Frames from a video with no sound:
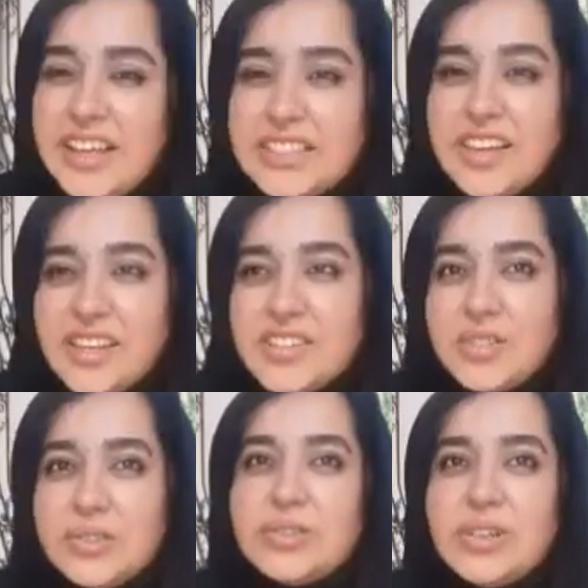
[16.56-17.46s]
a nice
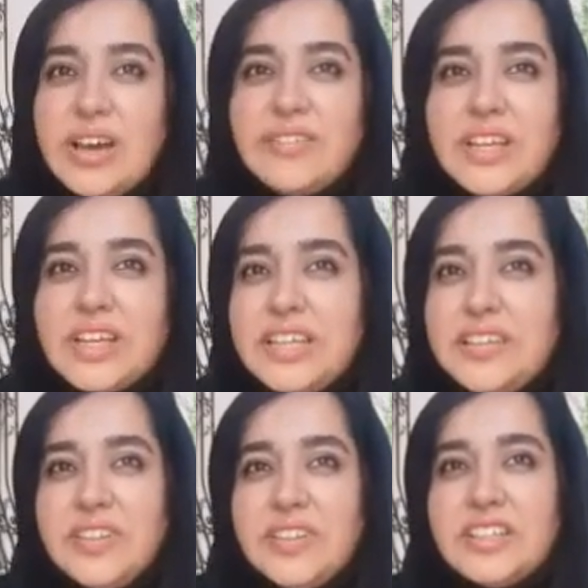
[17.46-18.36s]
tool to have? Like
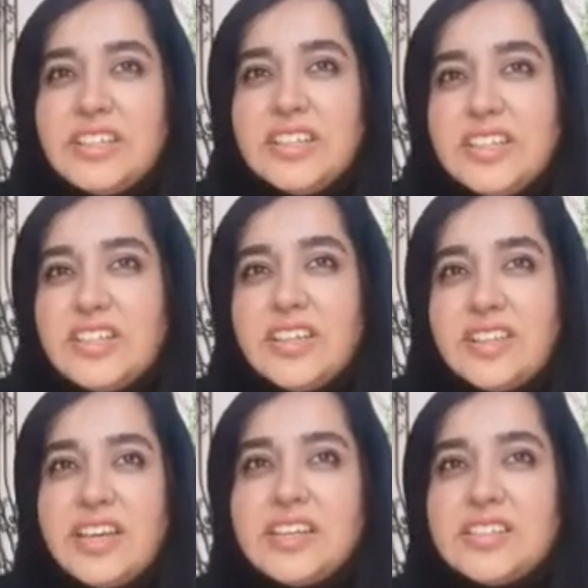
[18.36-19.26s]
even little
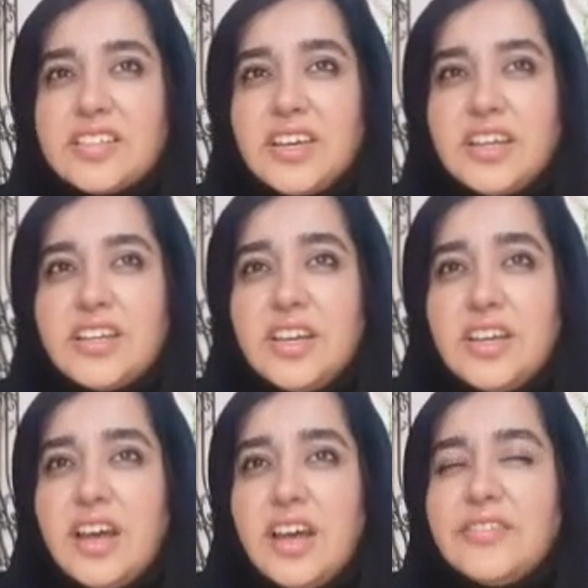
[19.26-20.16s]
things can
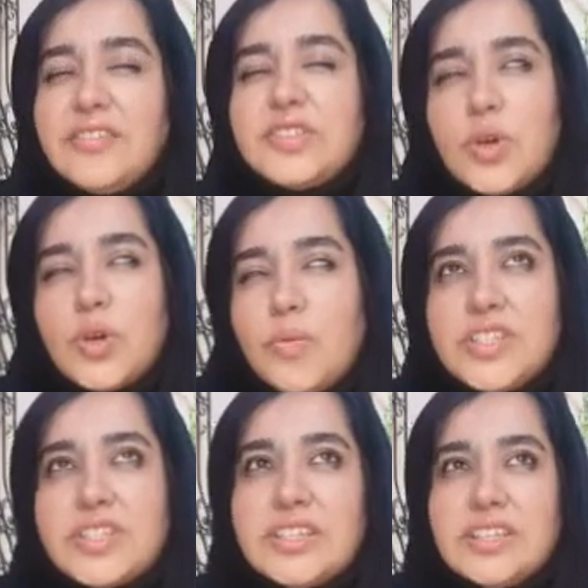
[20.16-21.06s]
have so
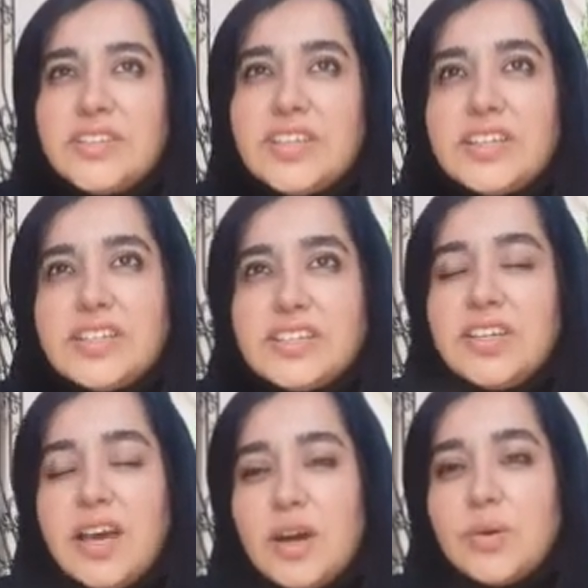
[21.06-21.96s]
much significance
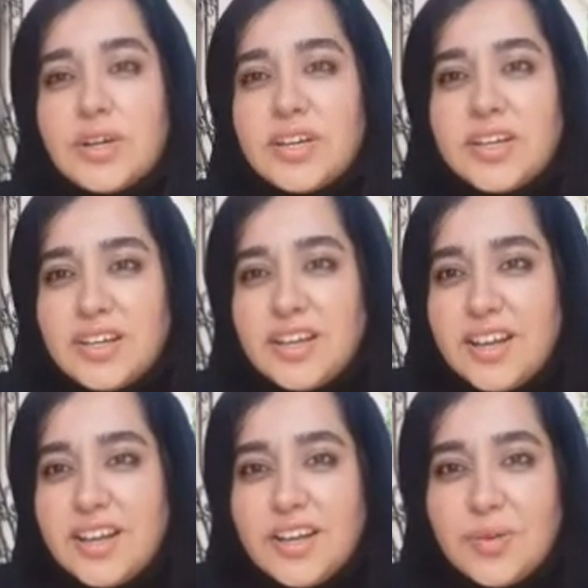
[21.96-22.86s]
in our
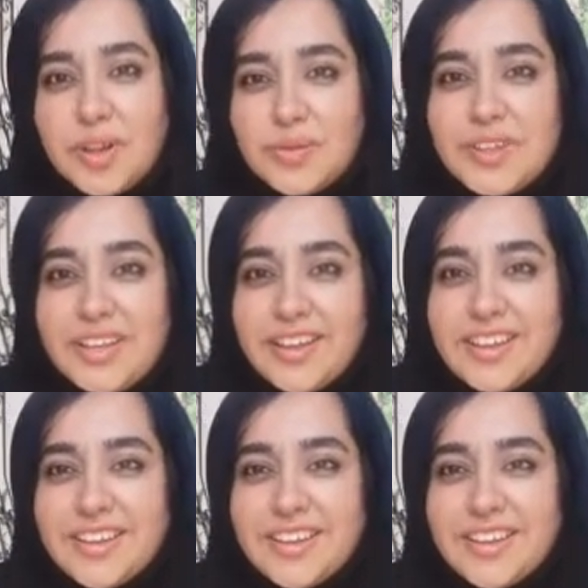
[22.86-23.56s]
well-being.